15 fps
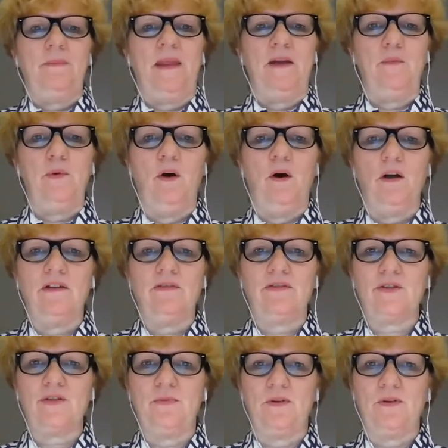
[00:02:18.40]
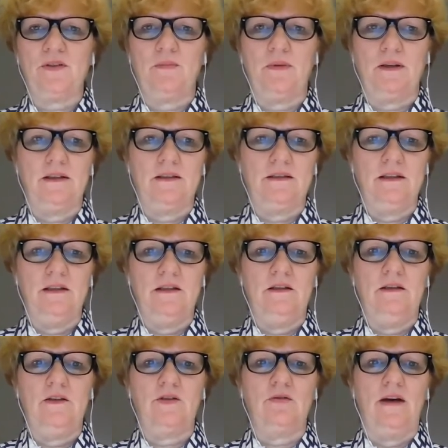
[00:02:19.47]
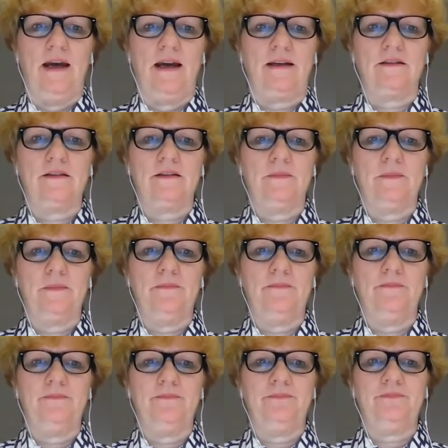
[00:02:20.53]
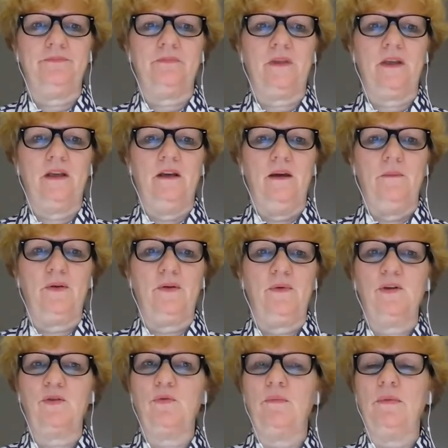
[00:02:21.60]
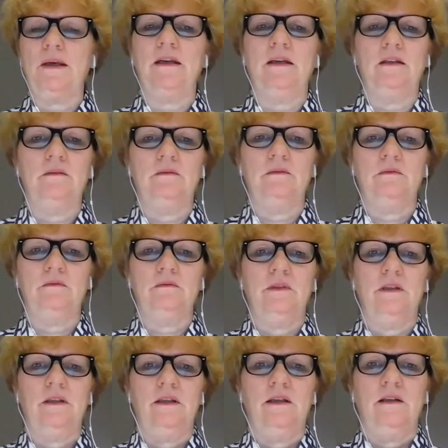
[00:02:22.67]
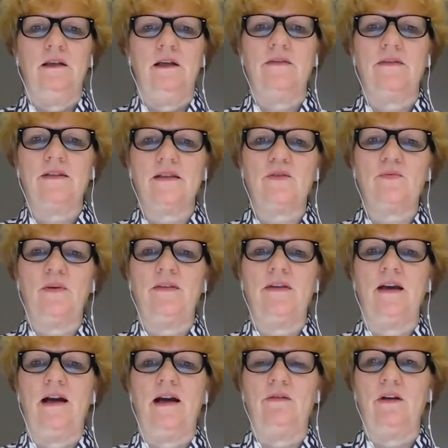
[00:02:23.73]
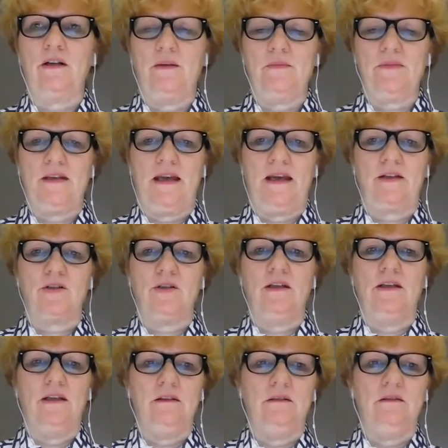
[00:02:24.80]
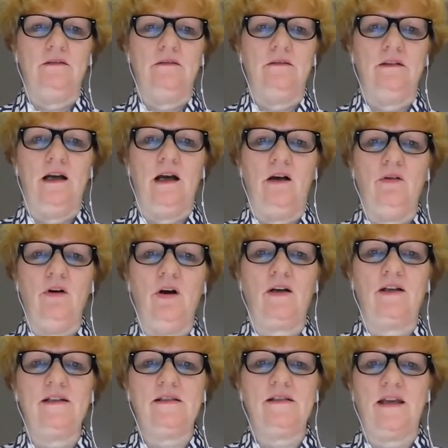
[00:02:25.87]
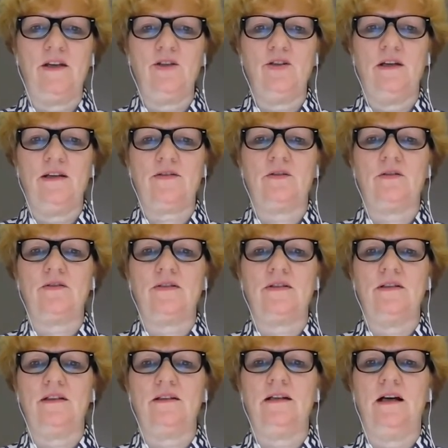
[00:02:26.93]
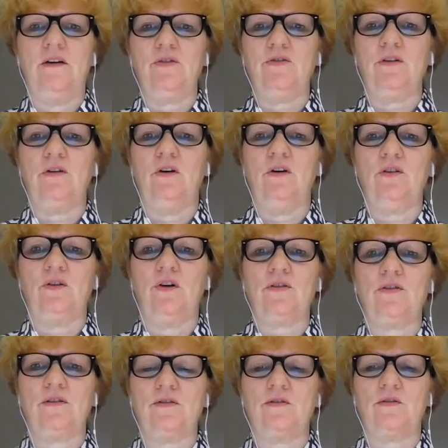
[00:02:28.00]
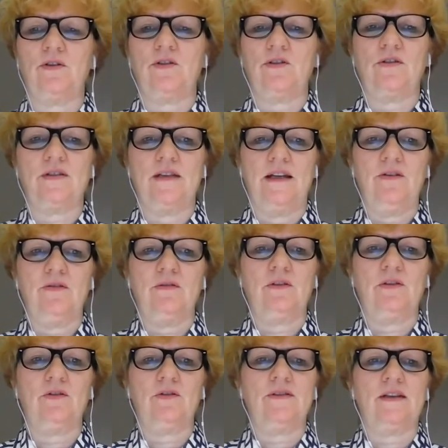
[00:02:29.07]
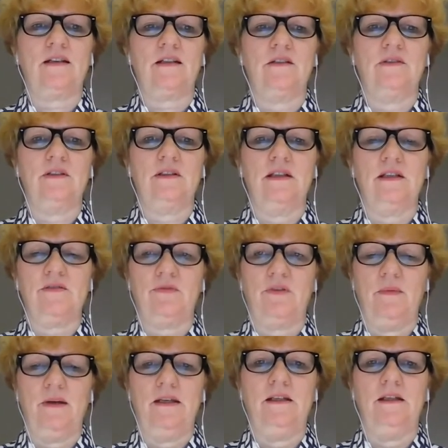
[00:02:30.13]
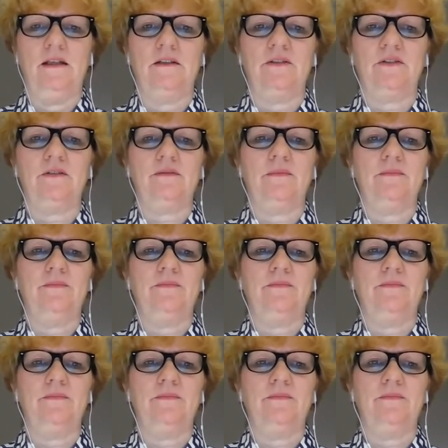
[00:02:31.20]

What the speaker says: and we all have a responsibility to act. But where do we begin? And this is where the IHRA comes actually in. Our organization has considered countering Holocaust distortion central to its activities for many years.